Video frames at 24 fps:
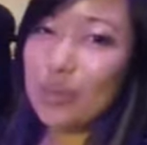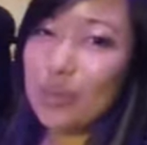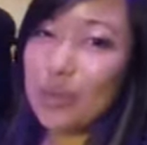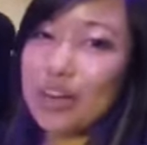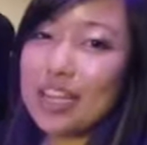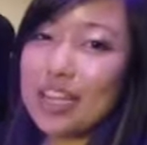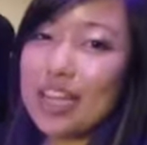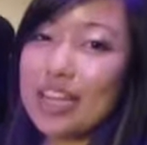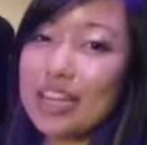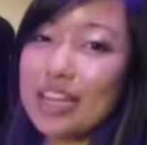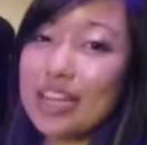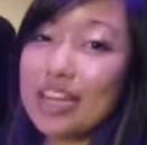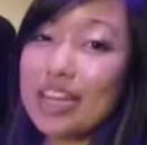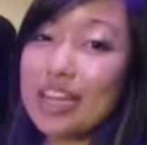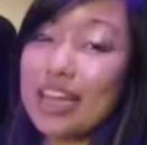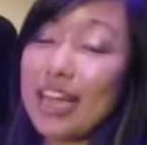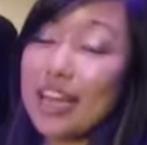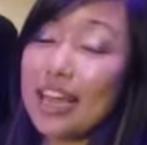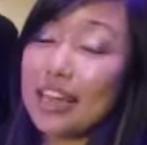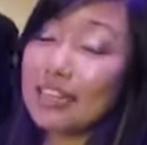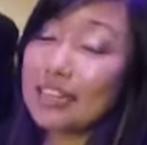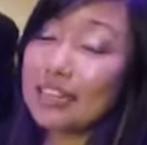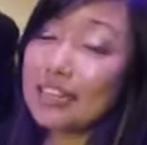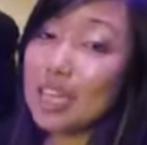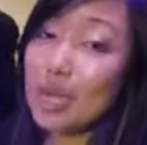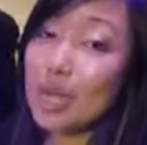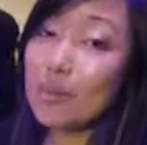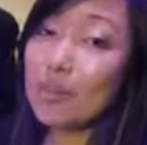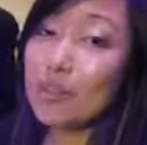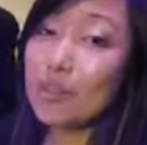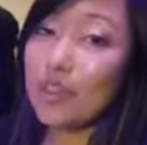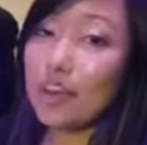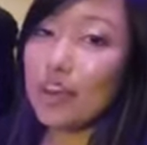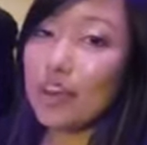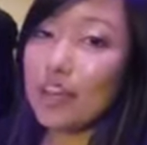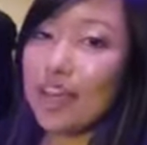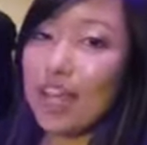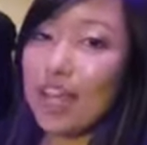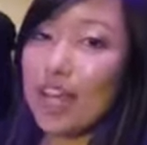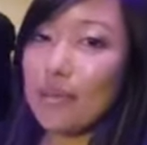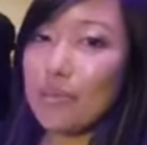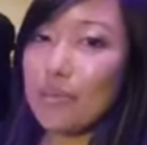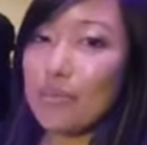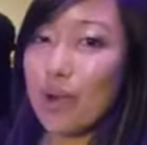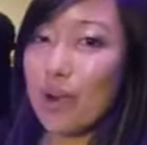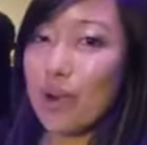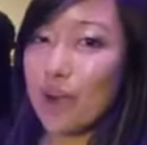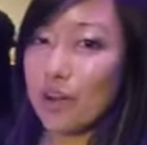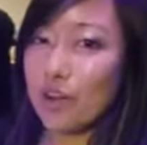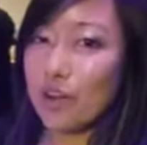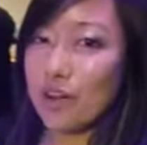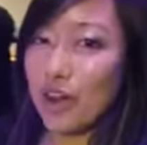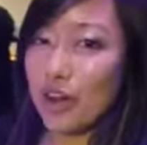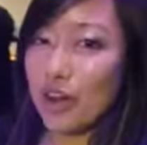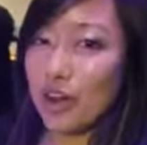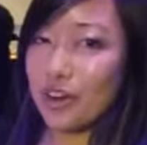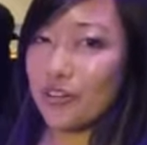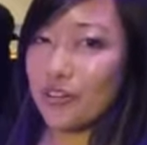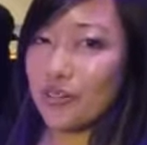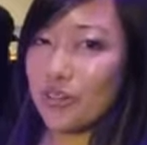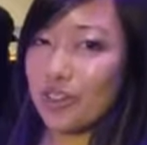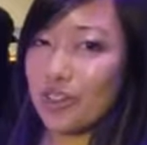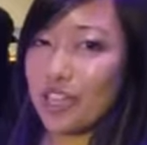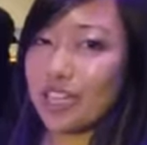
We're getting an in-depth look at Mario Kart